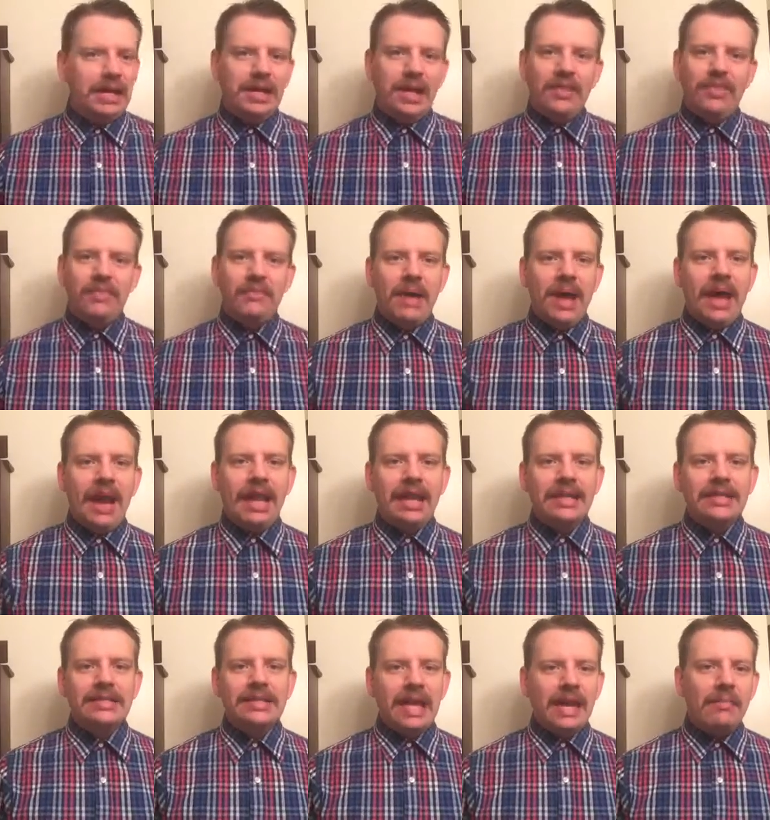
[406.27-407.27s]
Nothing bad I
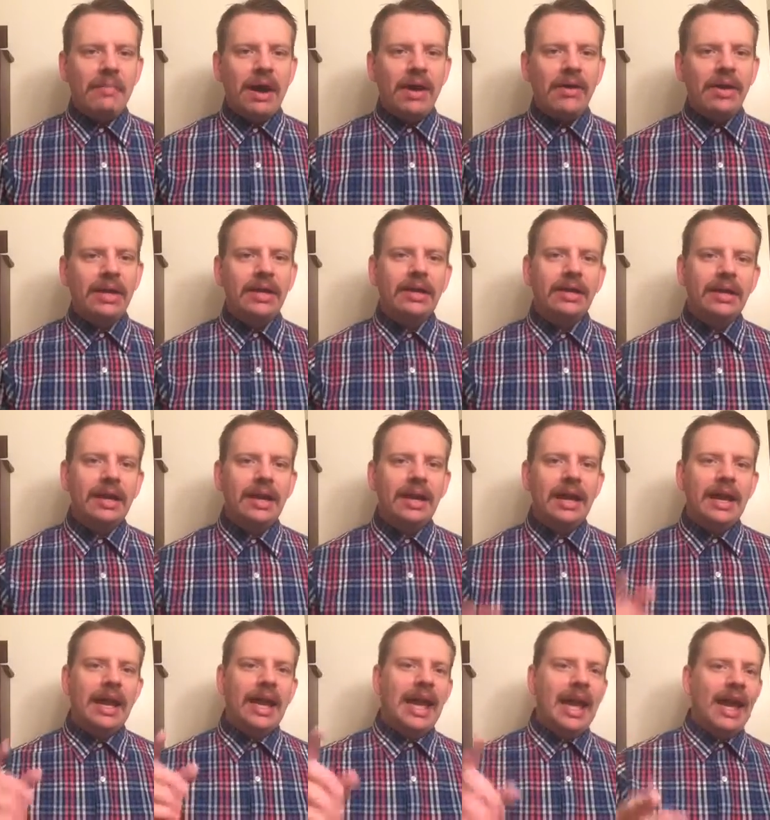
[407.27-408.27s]
can say about it.
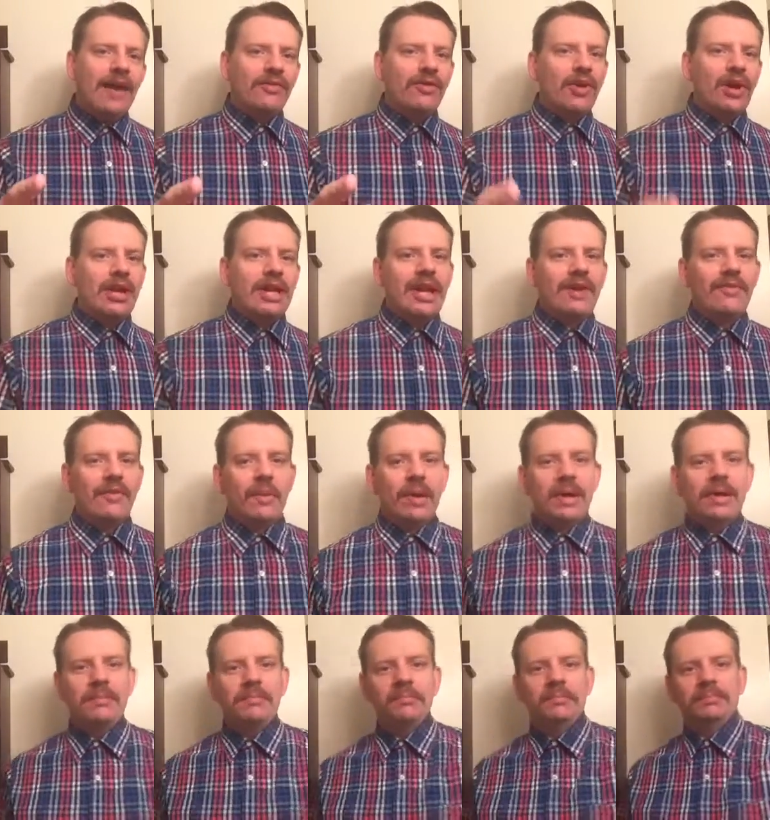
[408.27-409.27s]
Have a great day,
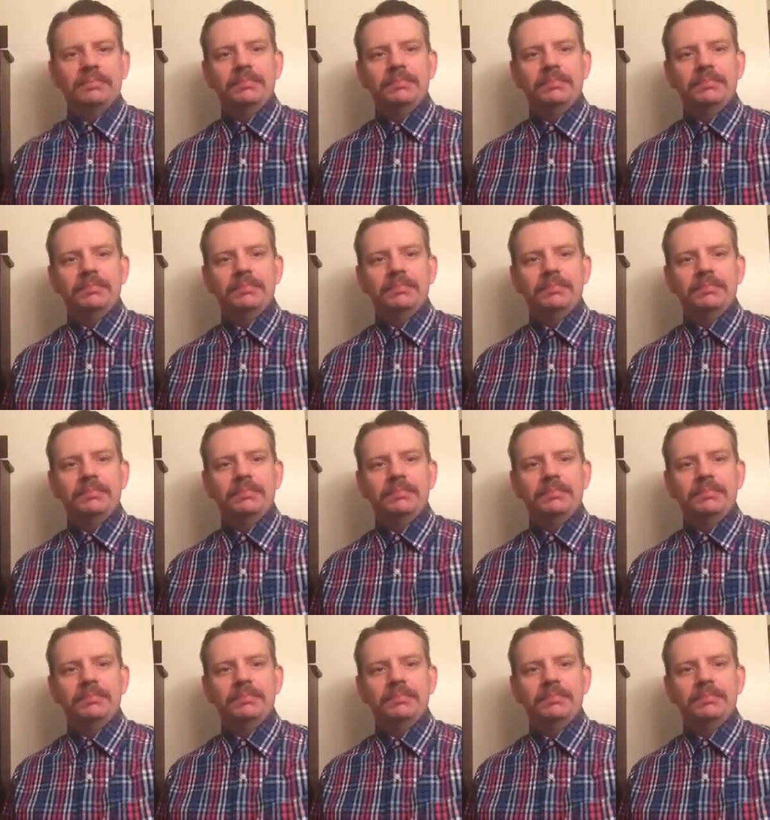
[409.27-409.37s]
everybody.